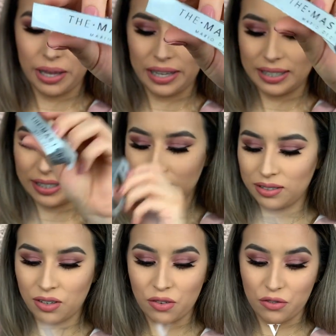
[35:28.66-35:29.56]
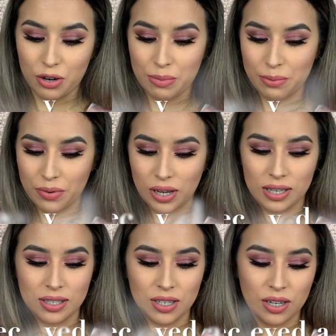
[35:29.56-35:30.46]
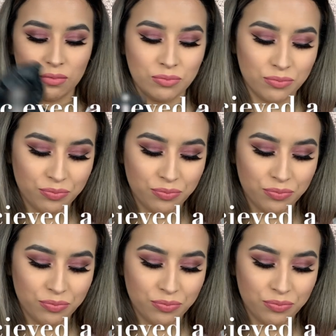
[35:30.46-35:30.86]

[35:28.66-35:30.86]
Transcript: it for memories, you know?